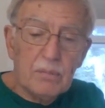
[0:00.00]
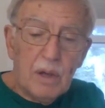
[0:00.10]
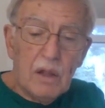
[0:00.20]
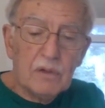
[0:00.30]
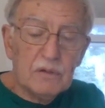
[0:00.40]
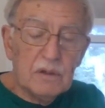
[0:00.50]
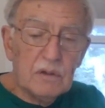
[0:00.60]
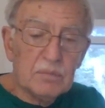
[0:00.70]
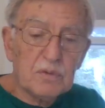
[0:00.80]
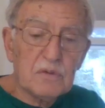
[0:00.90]

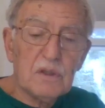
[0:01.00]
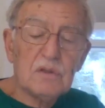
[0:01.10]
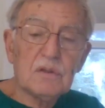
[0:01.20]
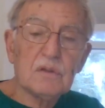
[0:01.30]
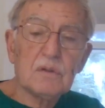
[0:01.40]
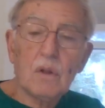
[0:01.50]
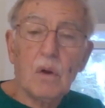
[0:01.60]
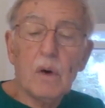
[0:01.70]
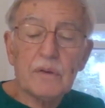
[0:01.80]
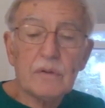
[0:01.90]
policies, procedures,
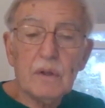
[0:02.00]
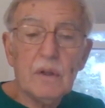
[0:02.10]
laws?